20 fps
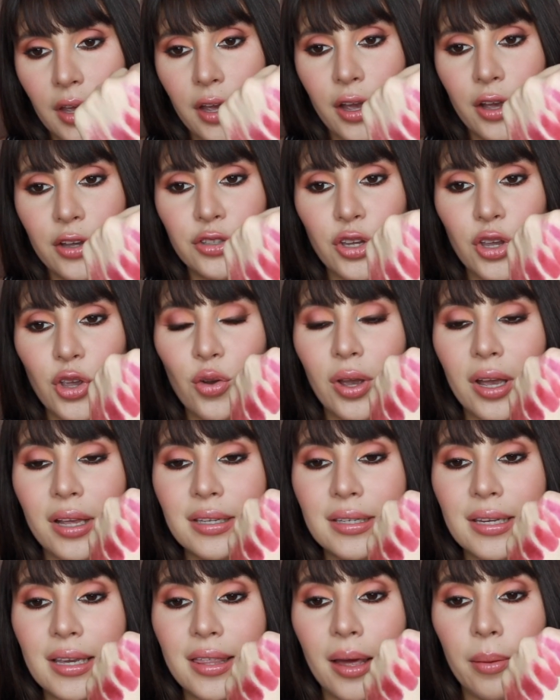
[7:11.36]
So you can
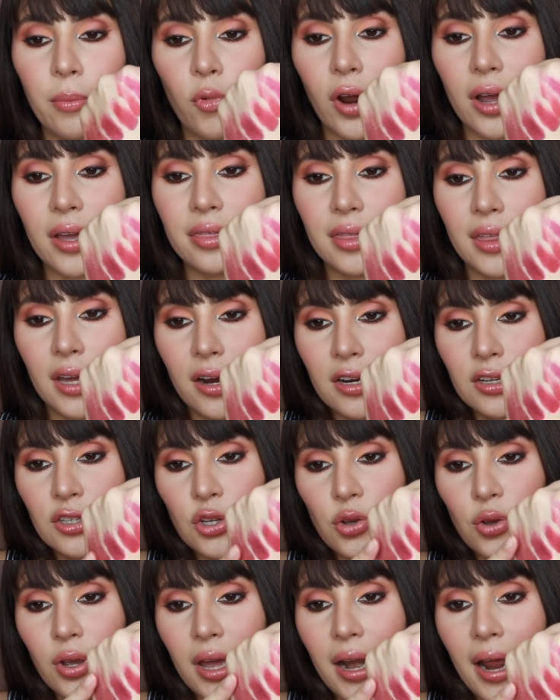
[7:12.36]
see them right there. So
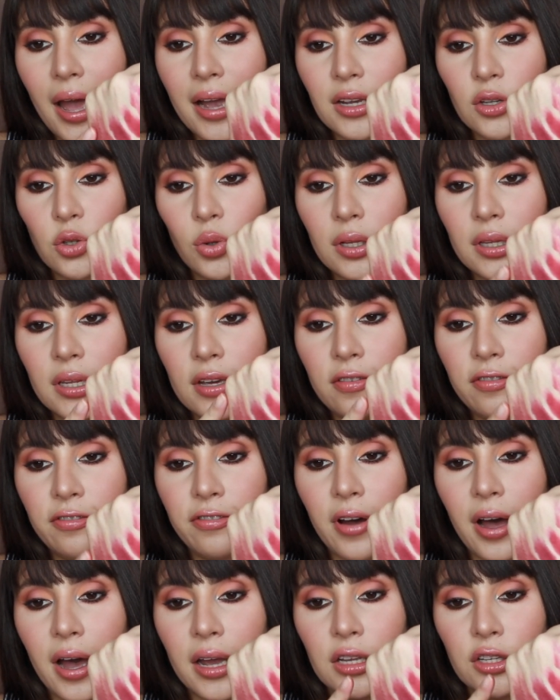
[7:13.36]
you can actually
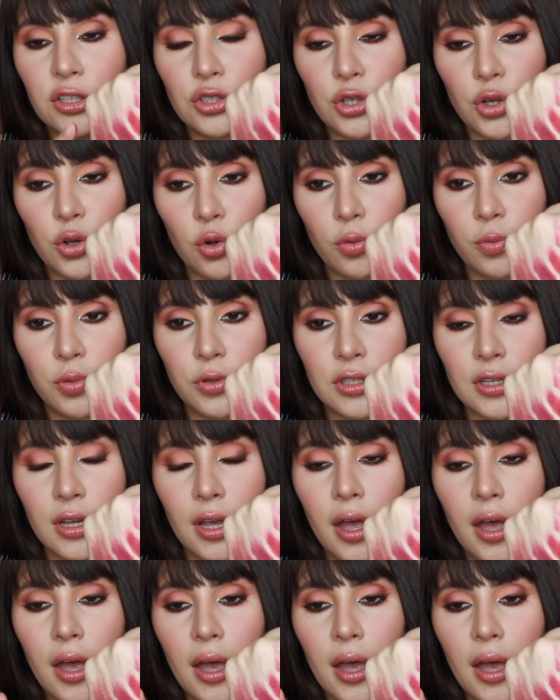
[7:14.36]
find dupes